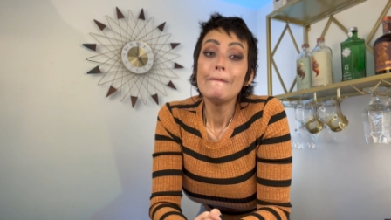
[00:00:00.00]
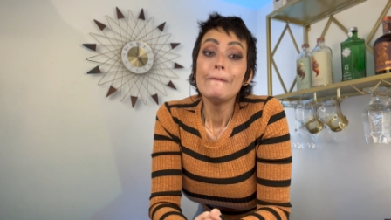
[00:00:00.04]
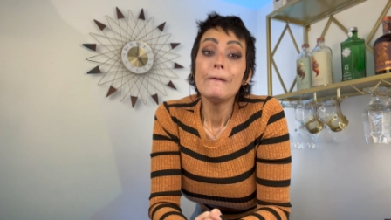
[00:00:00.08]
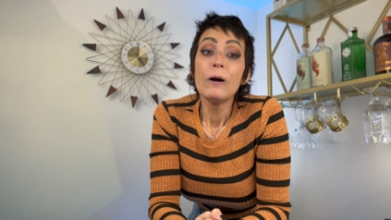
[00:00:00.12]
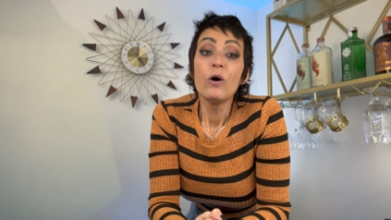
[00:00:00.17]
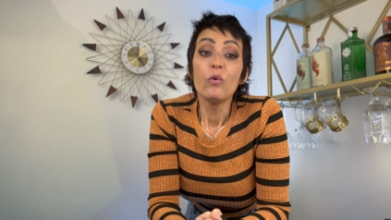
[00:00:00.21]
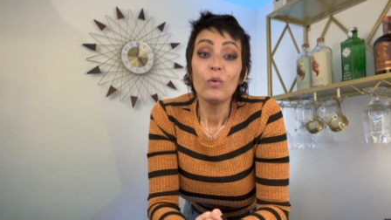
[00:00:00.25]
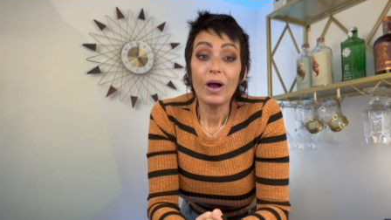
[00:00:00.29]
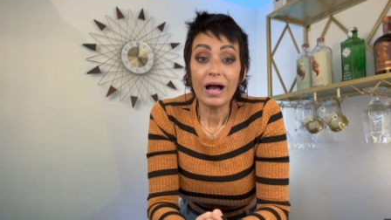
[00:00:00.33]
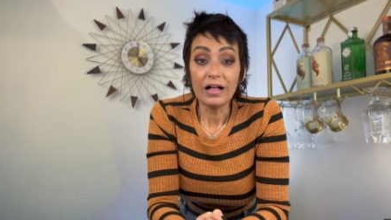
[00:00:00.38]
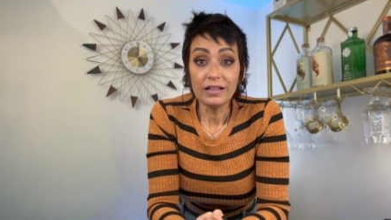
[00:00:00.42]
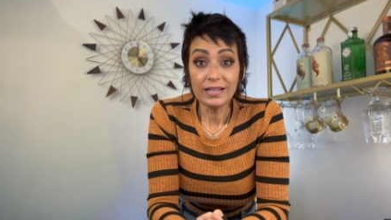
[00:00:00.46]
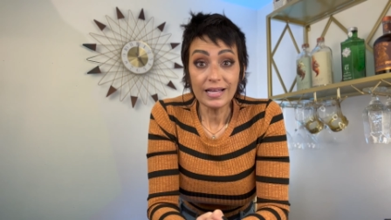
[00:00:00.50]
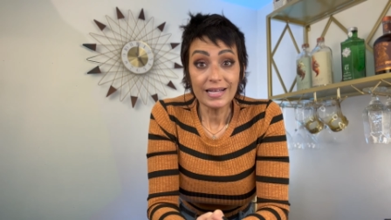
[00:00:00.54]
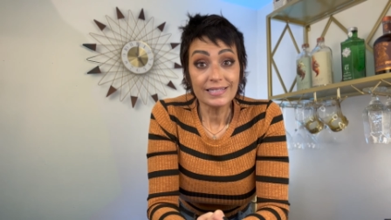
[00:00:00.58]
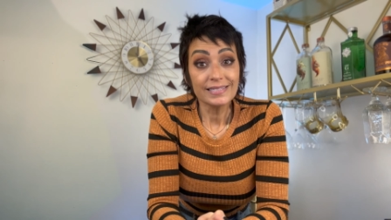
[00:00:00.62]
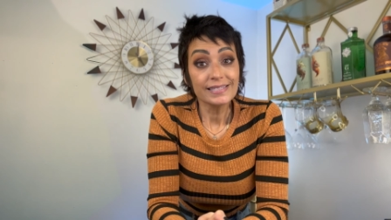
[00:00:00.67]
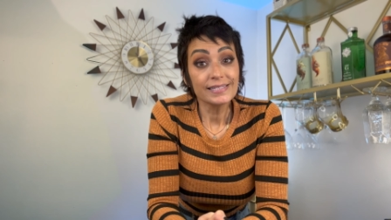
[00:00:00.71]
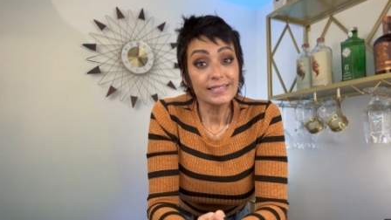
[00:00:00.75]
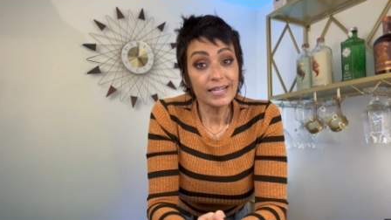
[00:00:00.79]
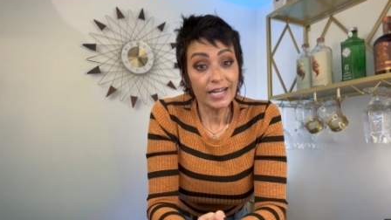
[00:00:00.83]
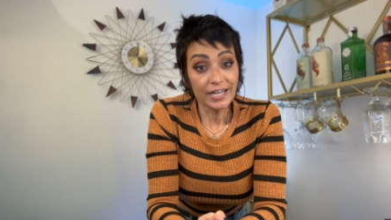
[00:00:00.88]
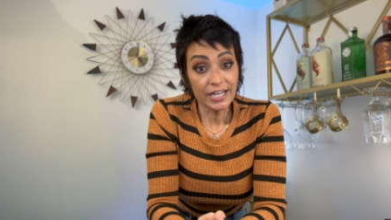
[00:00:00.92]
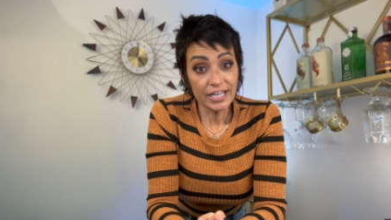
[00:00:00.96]
Well, a
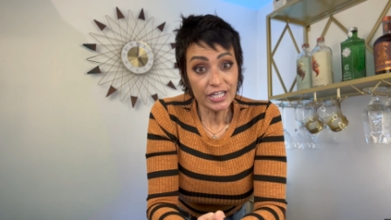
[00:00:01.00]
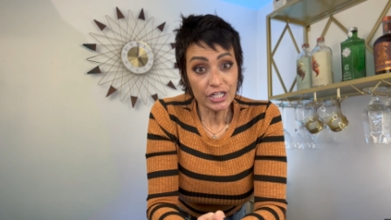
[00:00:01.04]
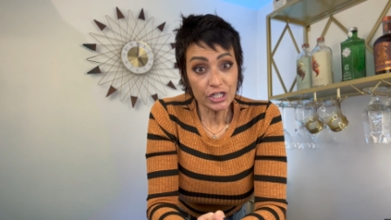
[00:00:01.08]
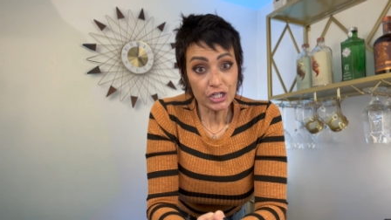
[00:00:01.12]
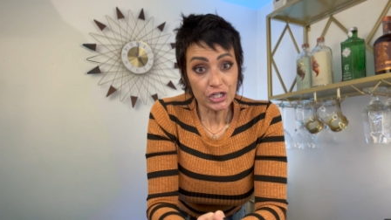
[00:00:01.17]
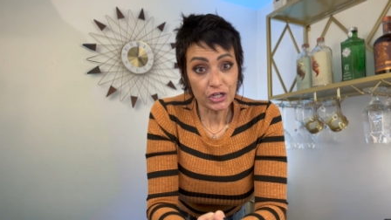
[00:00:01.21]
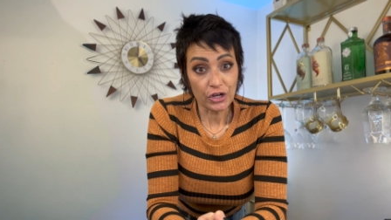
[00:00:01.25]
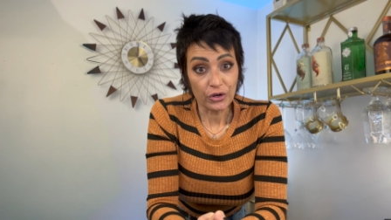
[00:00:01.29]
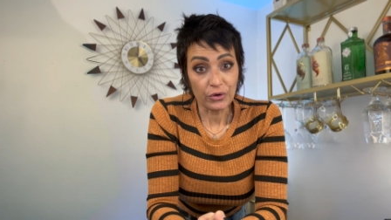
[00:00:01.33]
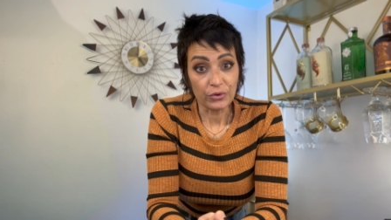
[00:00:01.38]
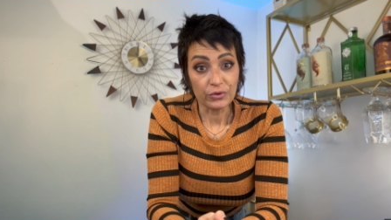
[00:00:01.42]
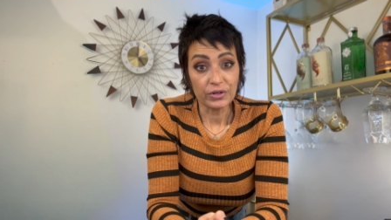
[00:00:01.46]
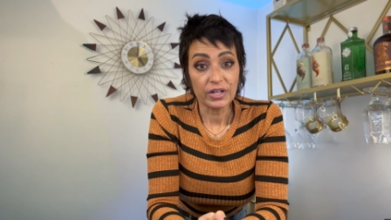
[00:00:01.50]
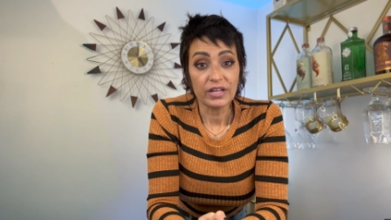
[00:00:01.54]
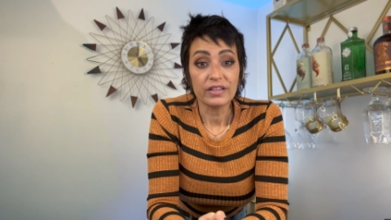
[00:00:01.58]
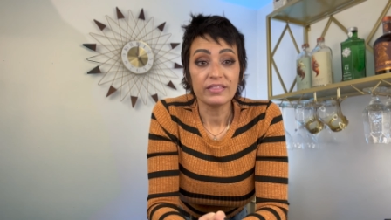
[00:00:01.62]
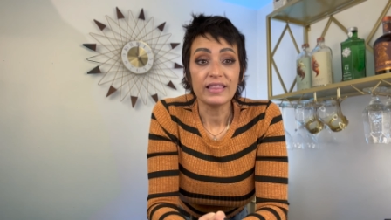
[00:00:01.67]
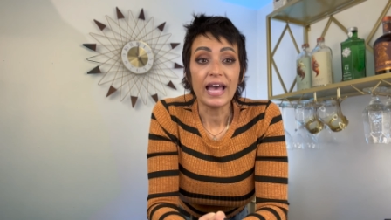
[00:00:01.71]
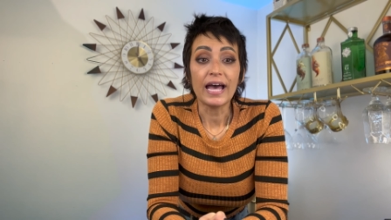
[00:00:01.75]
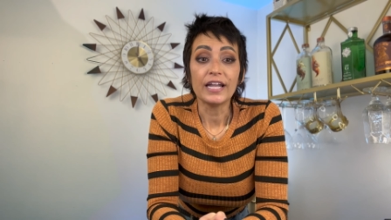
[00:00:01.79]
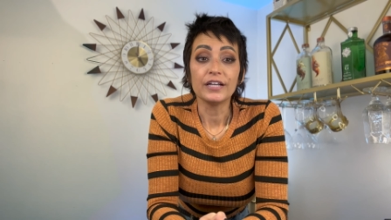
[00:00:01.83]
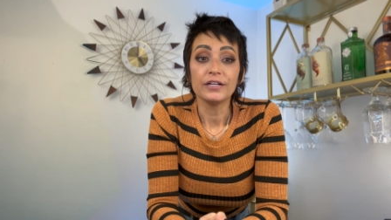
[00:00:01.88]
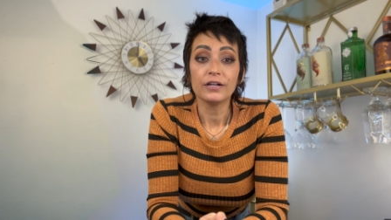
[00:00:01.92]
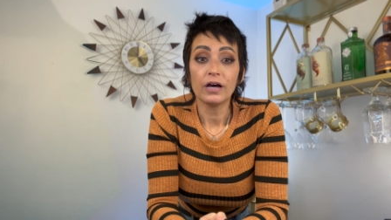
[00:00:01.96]
study showed
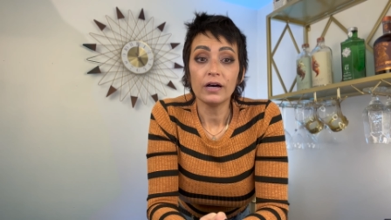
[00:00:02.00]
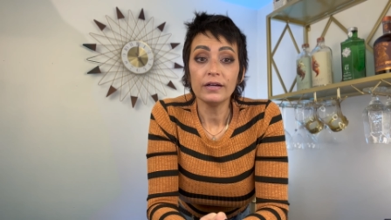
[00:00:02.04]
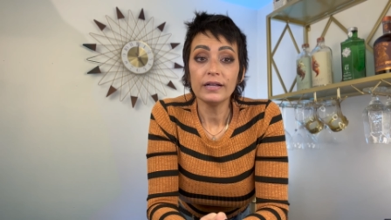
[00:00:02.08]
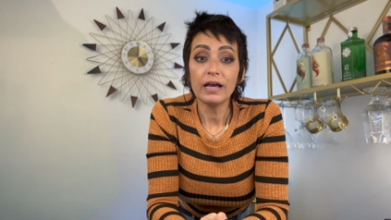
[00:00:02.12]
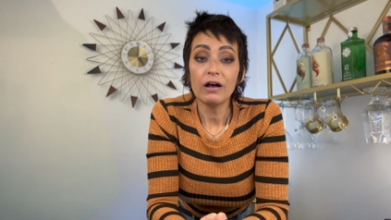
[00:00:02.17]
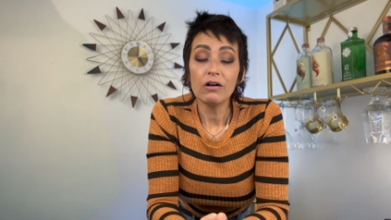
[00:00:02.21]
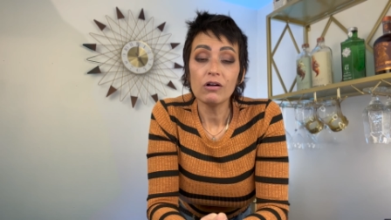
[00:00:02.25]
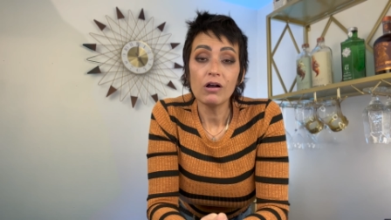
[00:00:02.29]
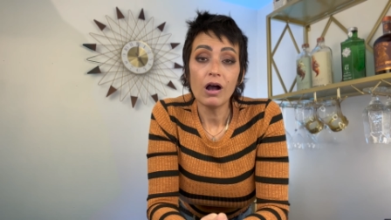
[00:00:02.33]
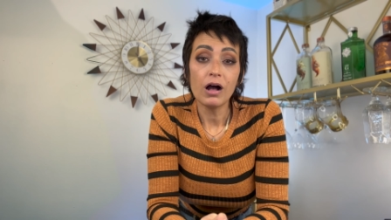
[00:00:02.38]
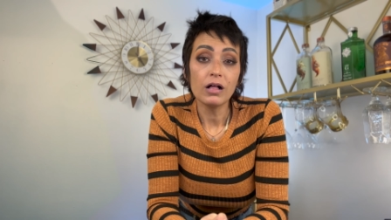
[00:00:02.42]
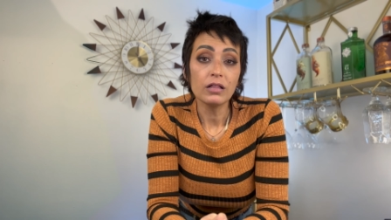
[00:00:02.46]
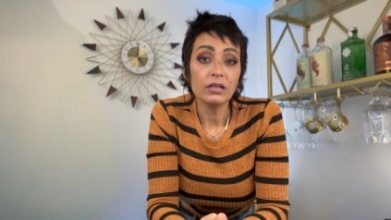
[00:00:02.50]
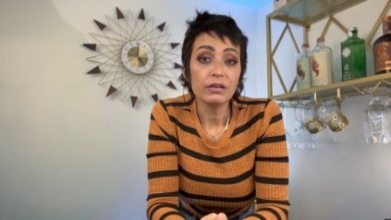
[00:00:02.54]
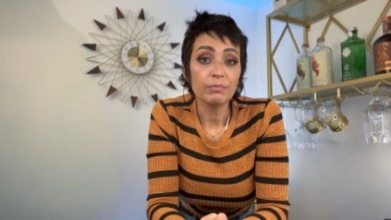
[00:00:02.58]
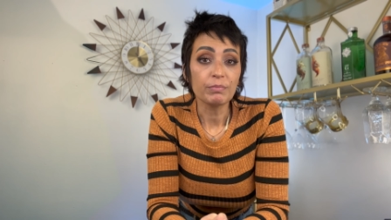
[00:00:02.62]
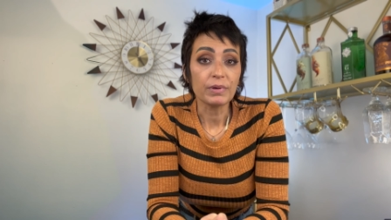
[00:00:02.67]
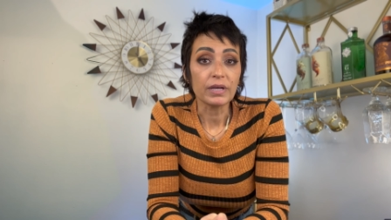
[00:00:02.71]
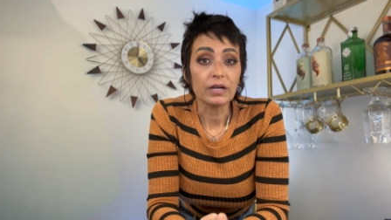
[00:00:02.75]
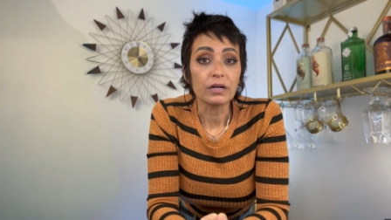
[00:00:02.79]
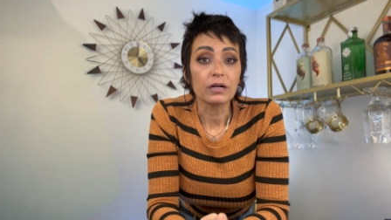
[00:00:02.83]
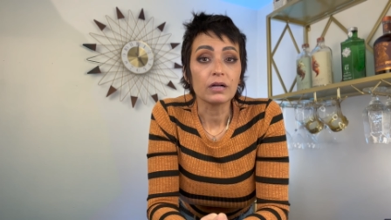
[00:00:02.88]
that non alcoholic beer,